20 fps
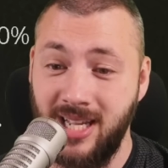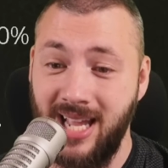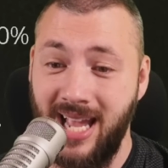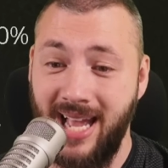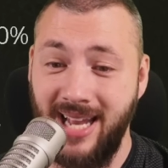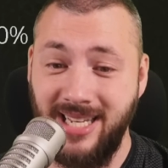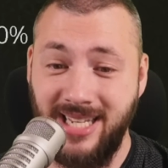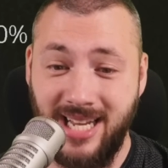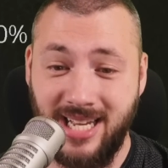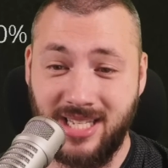
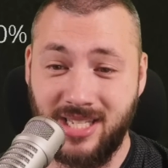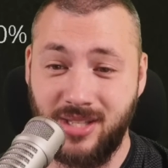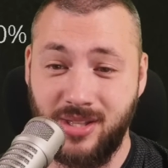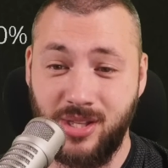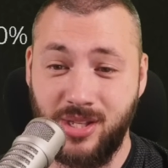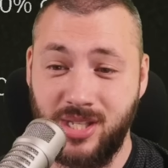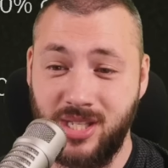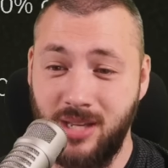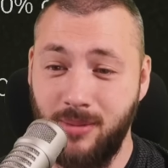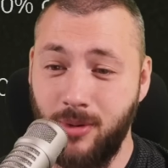And yes, the
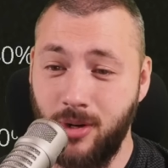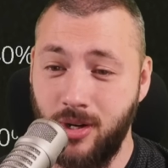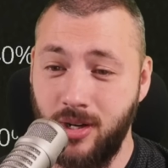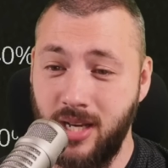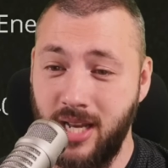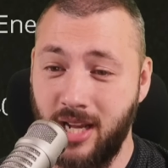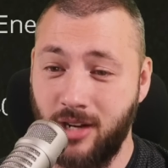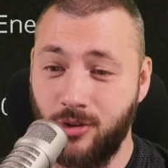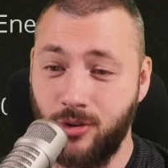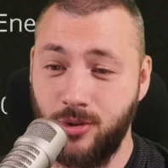Summoner
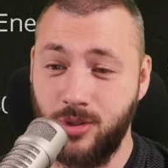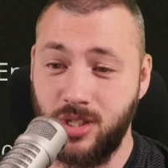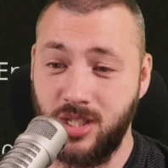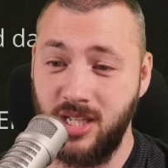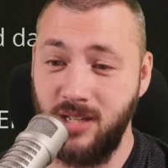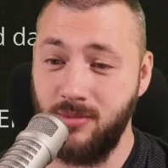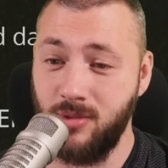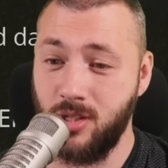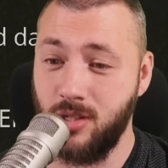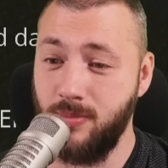Necro
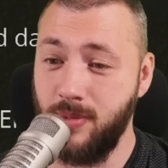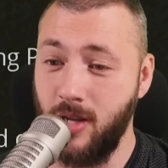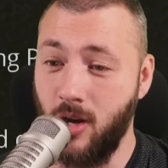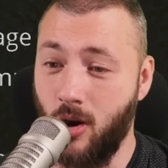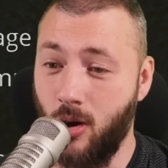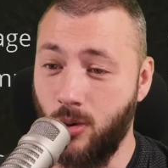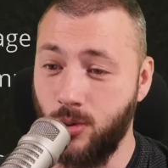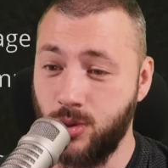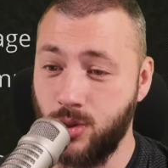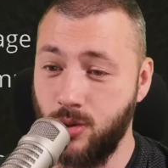seems to be
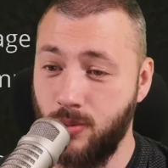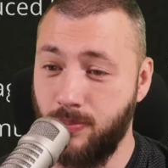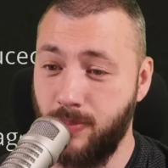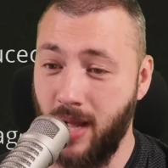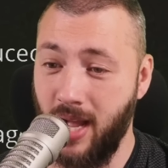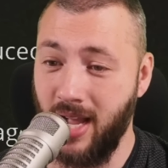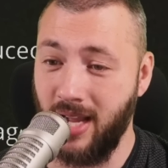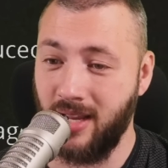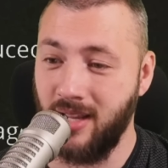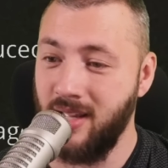also
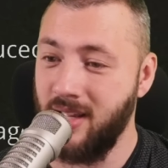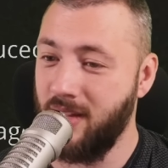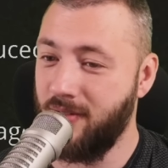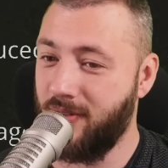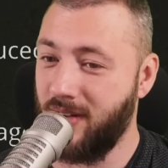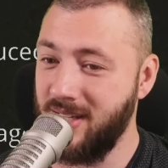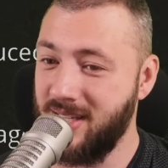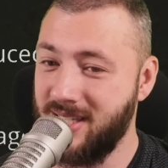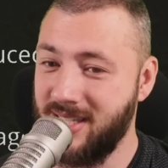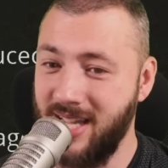back. If
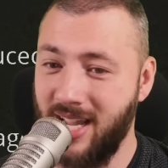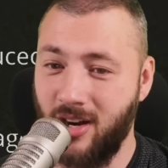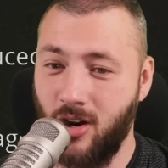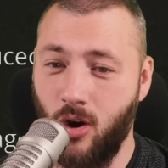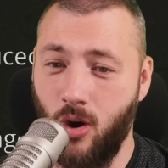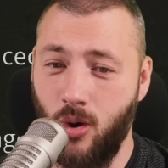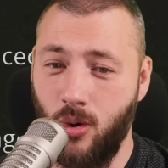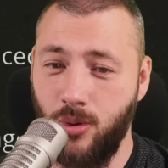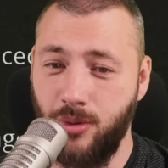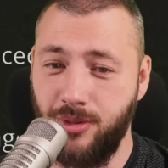I stack
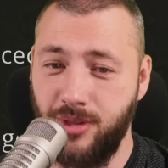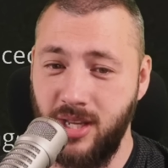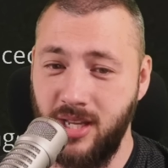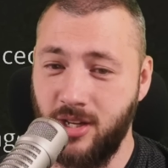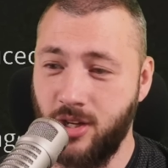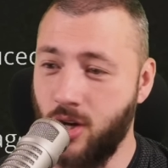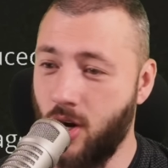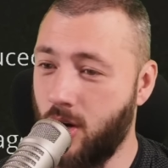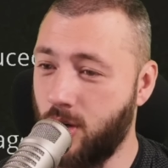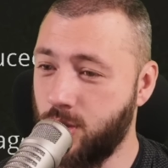all the
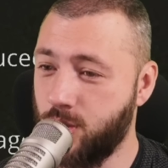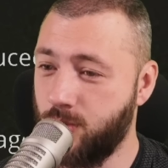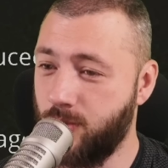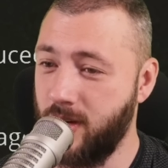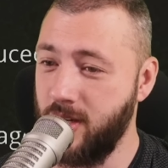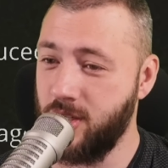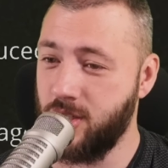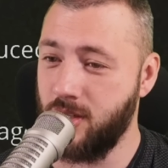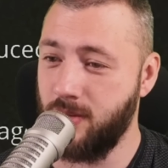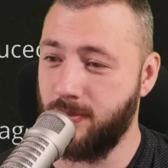
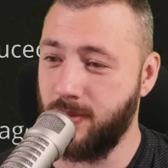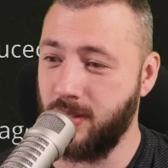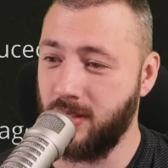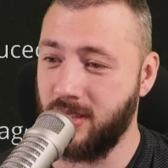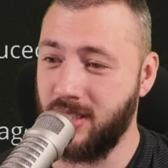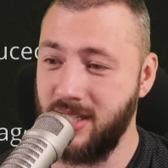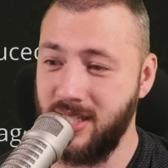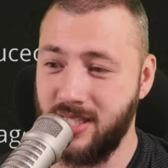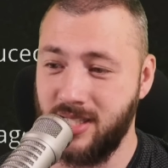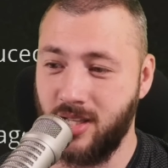Conjuration
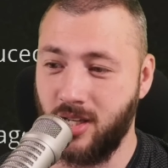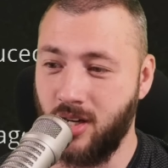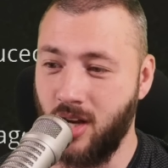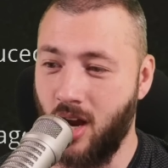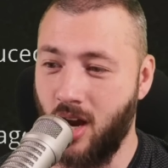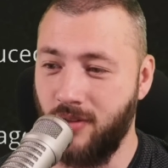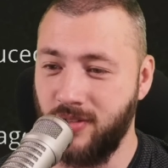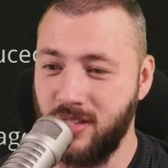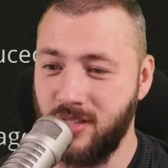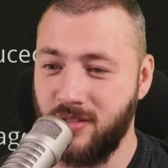abilities, the
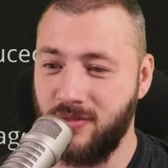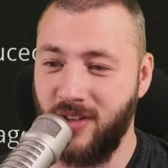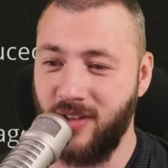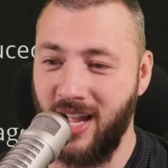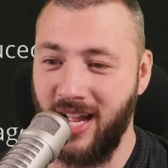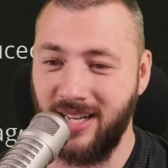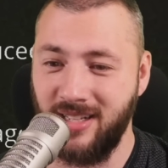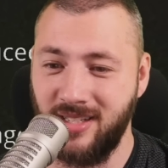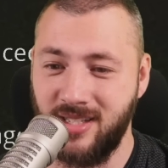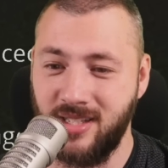Coven's
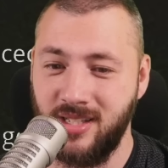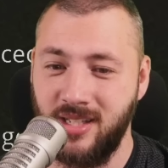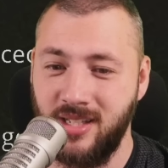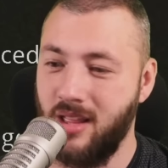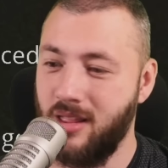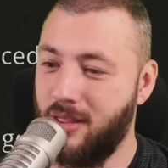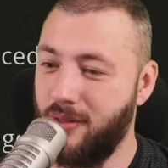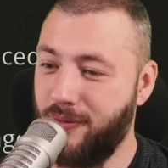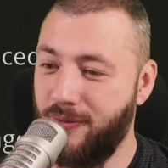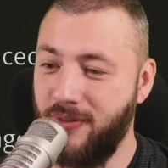Fangs,
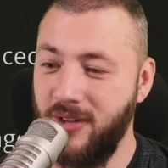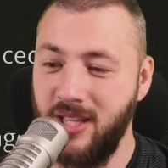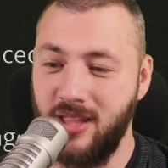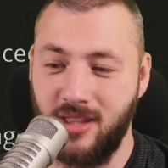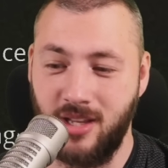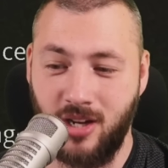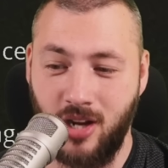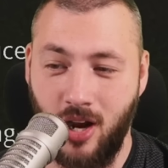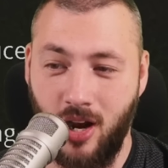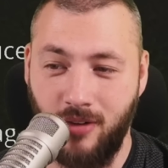Defeat the
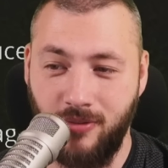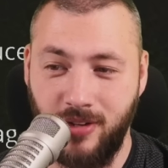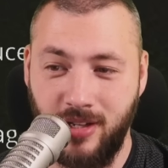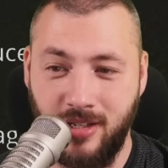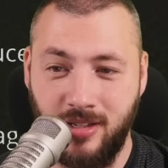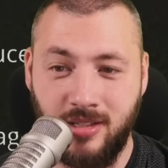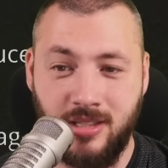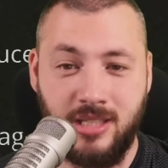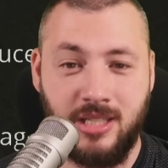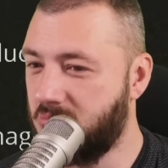
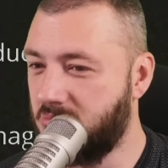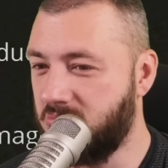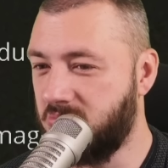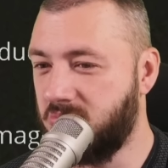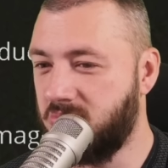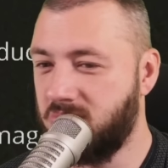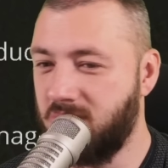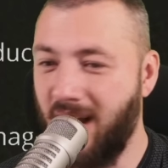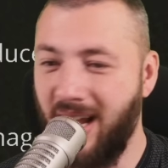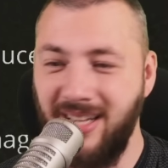Coven,
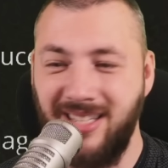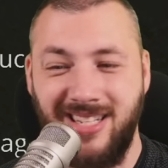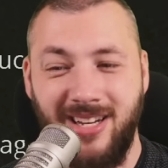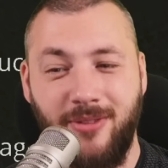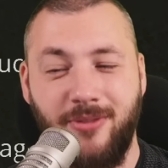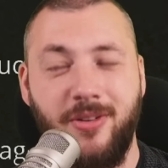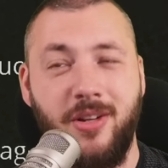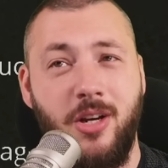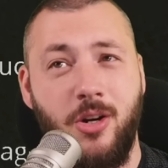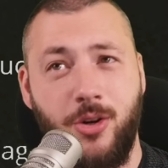I
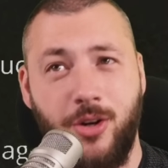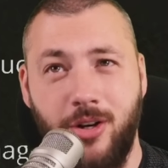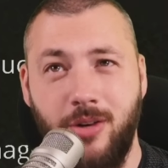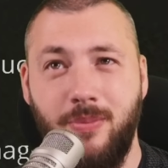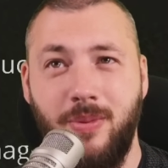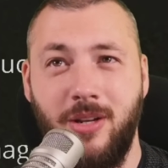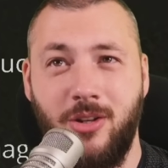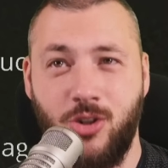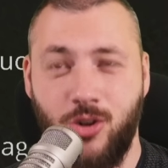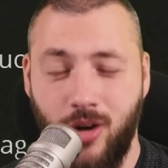definitely are going to
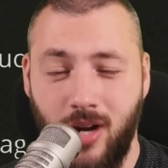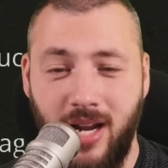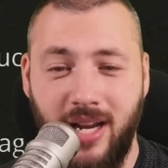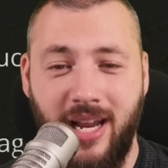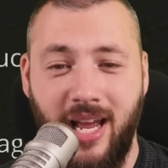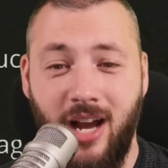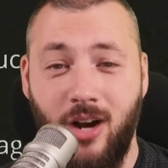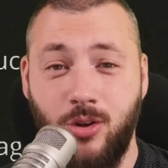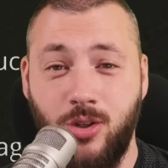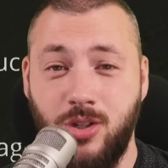be trying
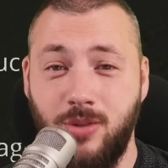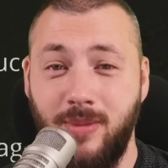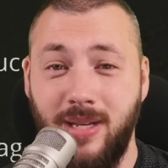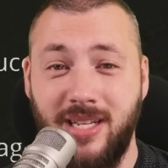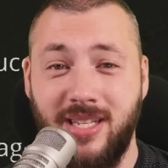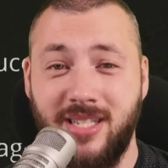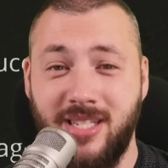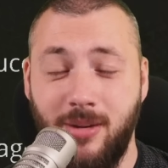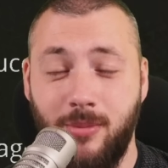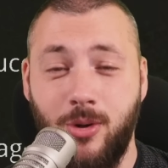out to make
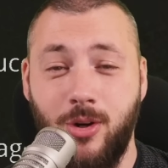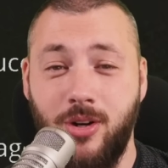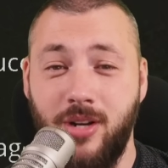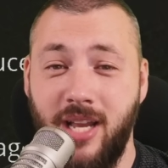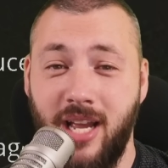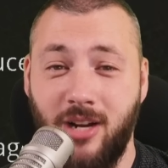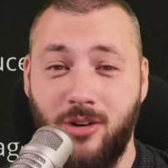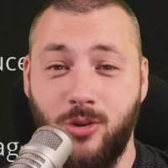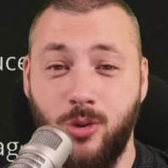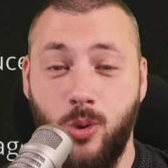Summoner
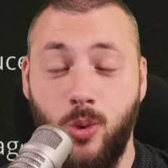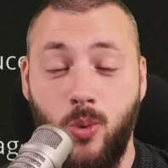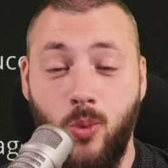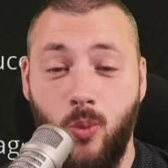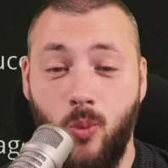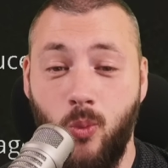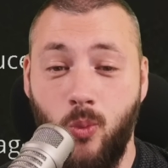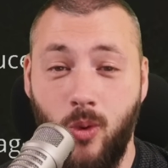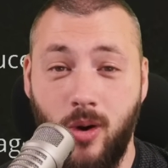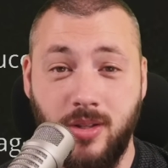Necro
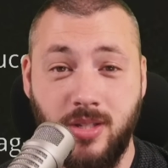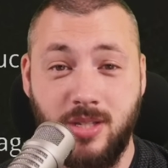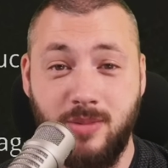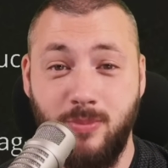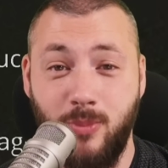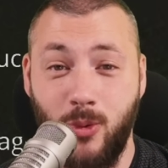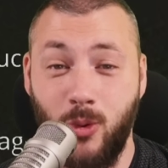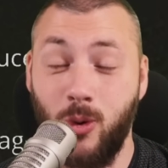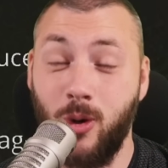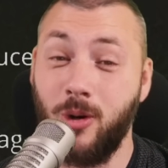once
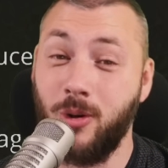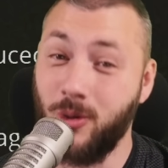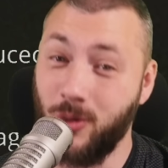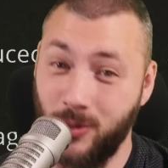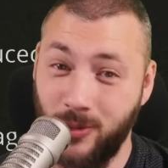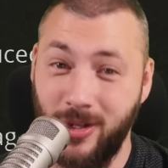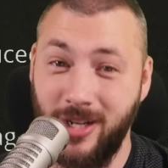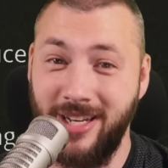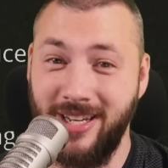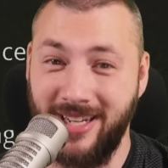more
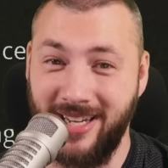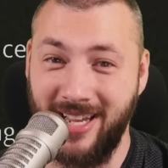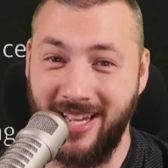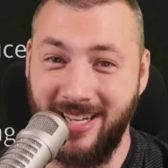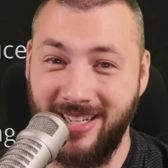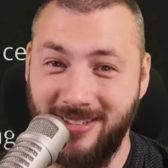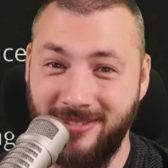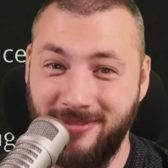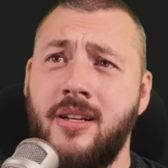great again.